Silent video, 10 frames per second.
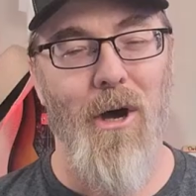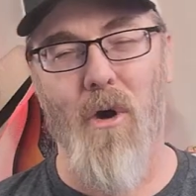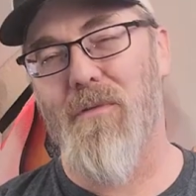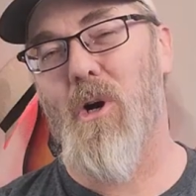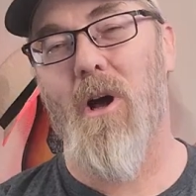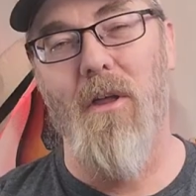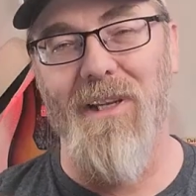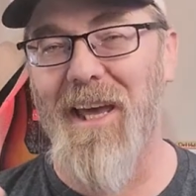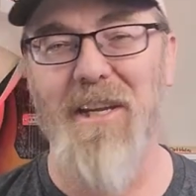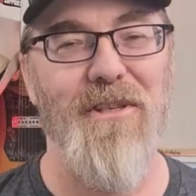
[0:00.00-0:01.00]
Overall, the
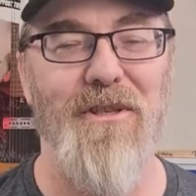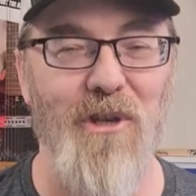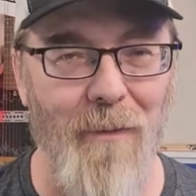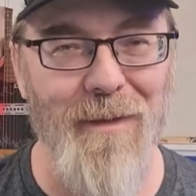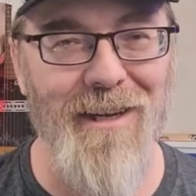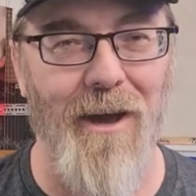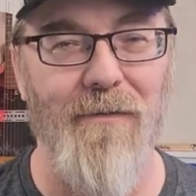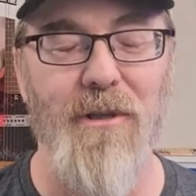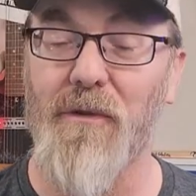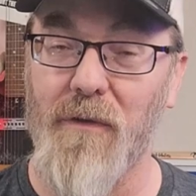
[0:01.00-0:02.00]
latest installment
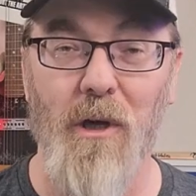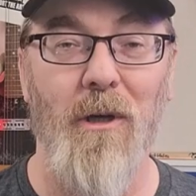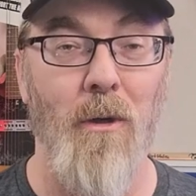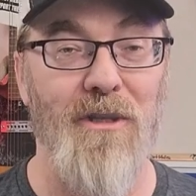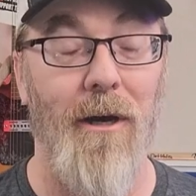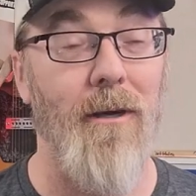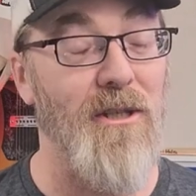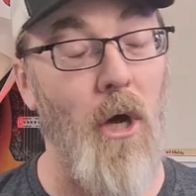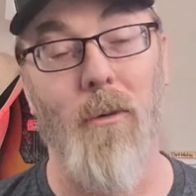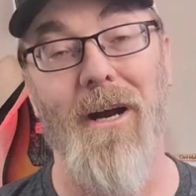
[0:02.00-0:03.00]
of the Taverna Costera
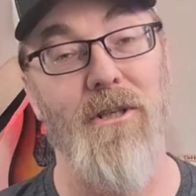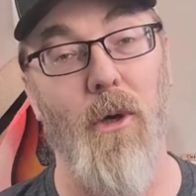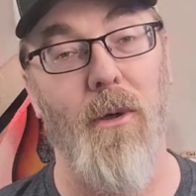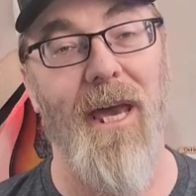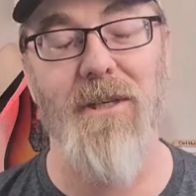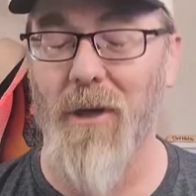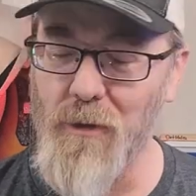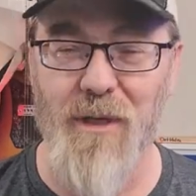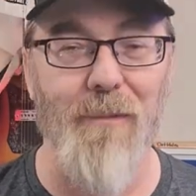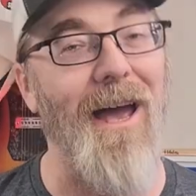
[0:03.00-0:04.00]
Songwriter Showcase
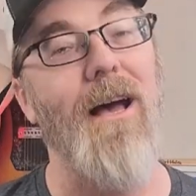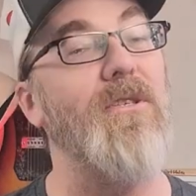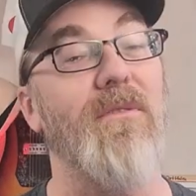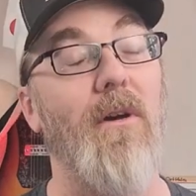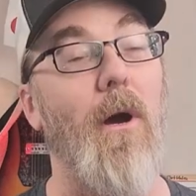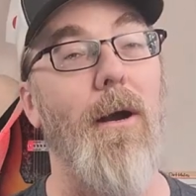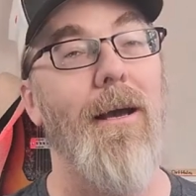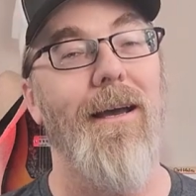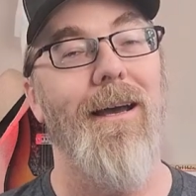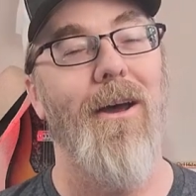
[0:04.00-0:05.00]
hosted by Hal Savar
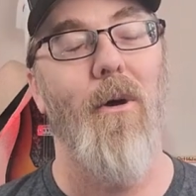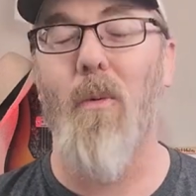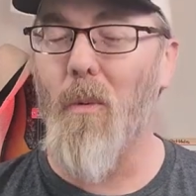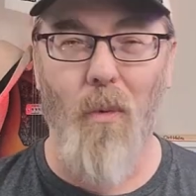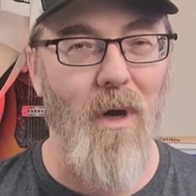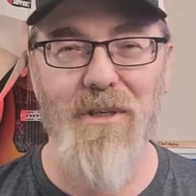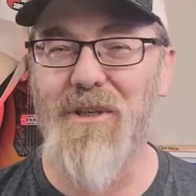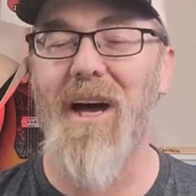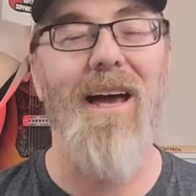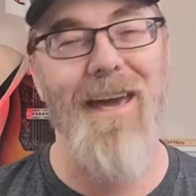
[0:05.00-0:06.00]

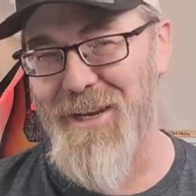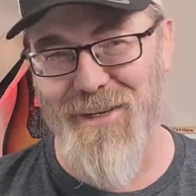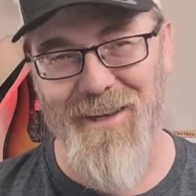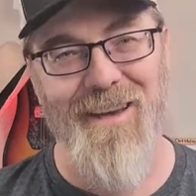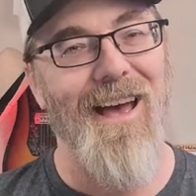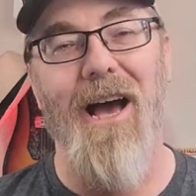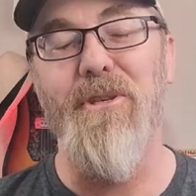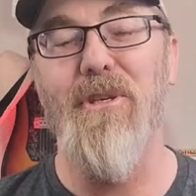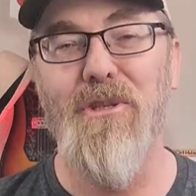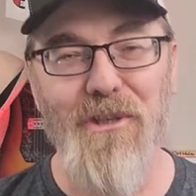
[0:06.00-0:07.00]
was a hit. I
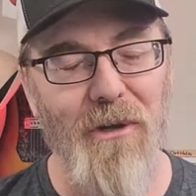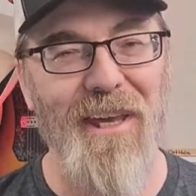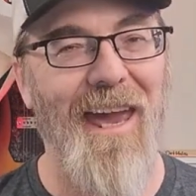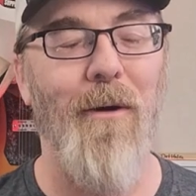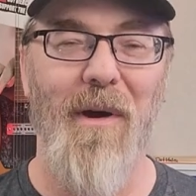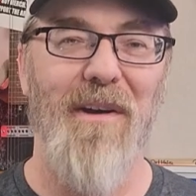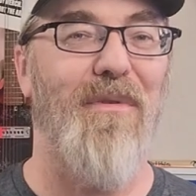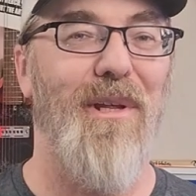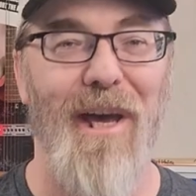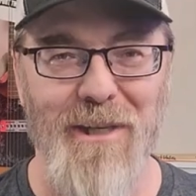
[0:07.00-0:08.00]
sincerely can't wait
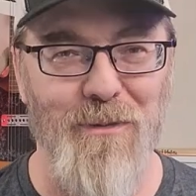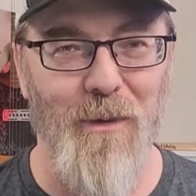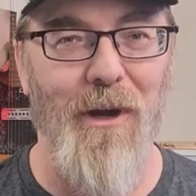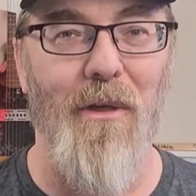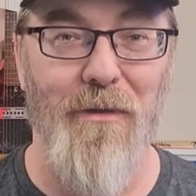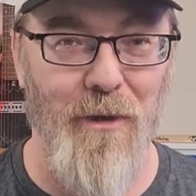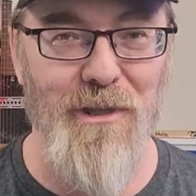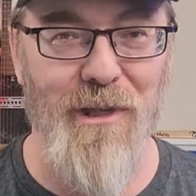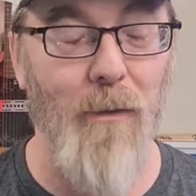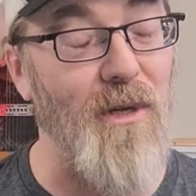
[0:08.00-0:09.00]
for the next one on
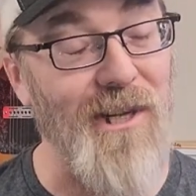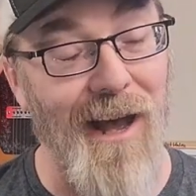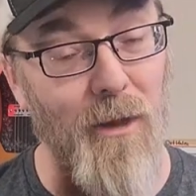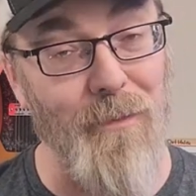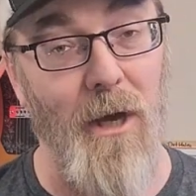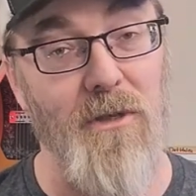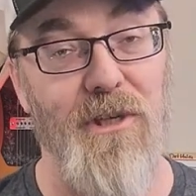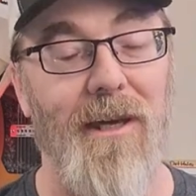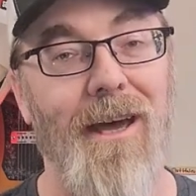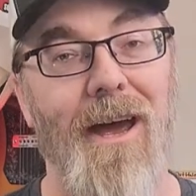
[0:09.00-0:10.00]
Thursday, which I'll be
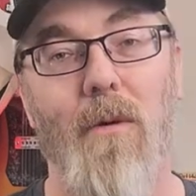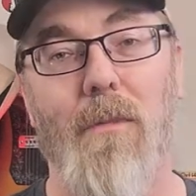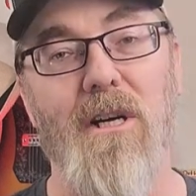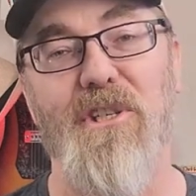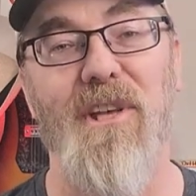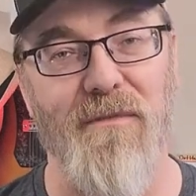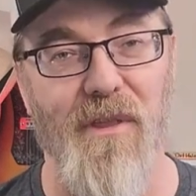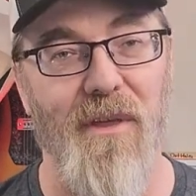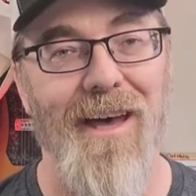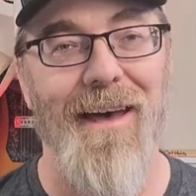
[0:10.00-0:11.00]
hosting, March
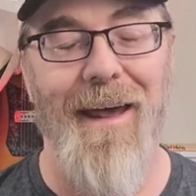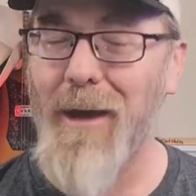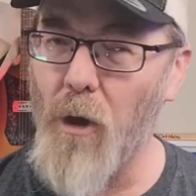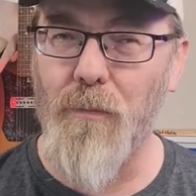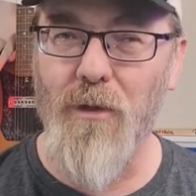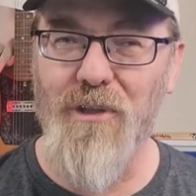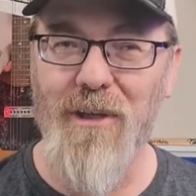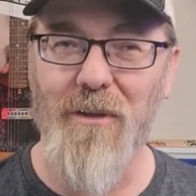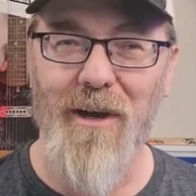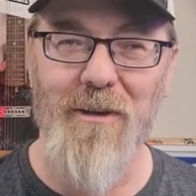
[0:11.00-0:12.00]
7th, and I hope we'll
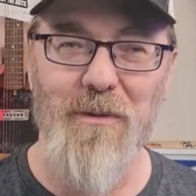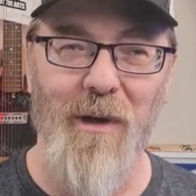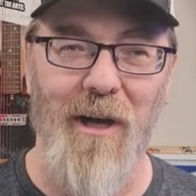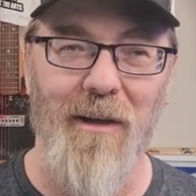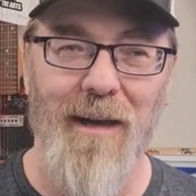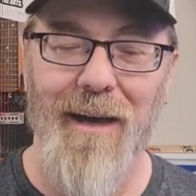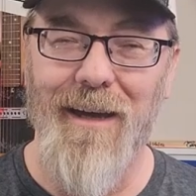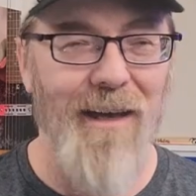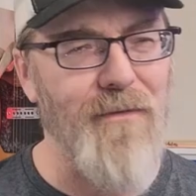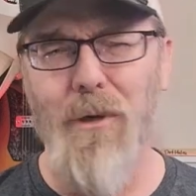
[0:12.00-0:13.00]
see you there as well.
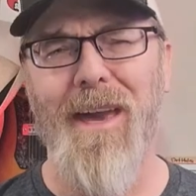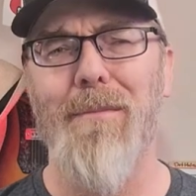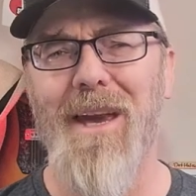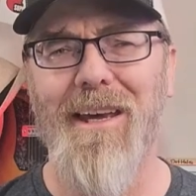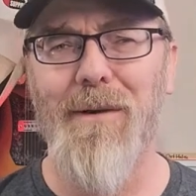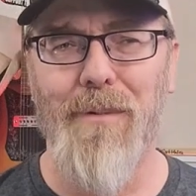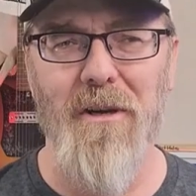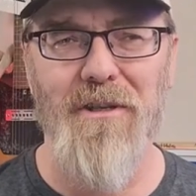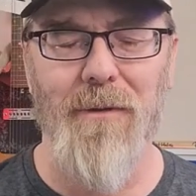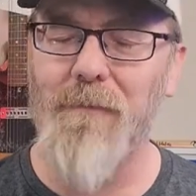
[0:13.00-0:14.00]
If you can't make it in
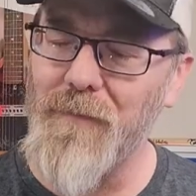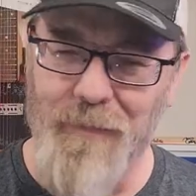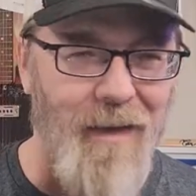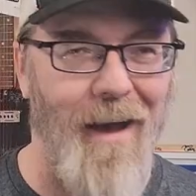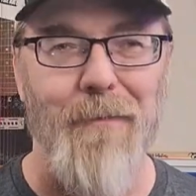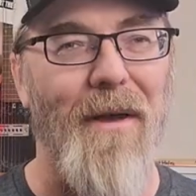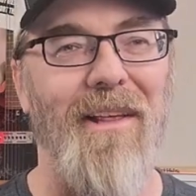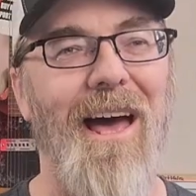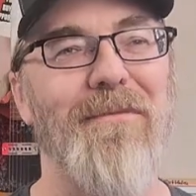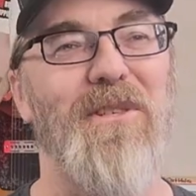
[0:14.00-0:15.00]
person, hop on
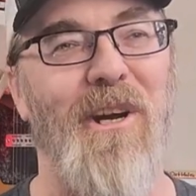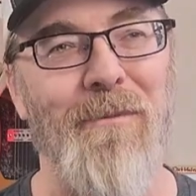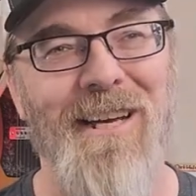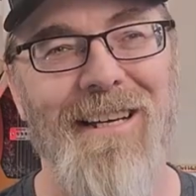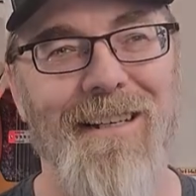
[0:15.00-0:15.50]
the live stream.